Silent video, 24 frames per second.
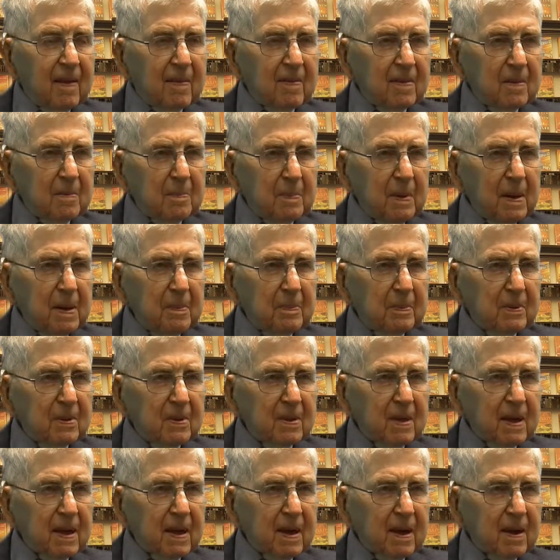The people
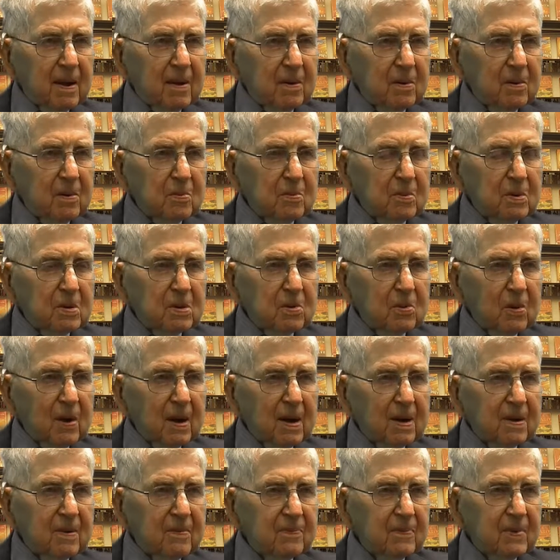there were
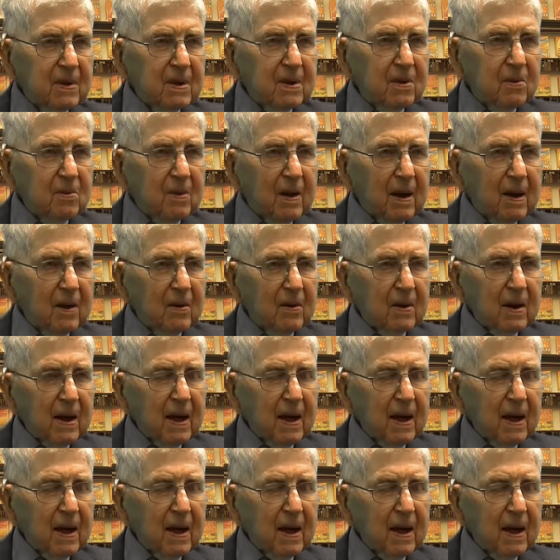trying to figure out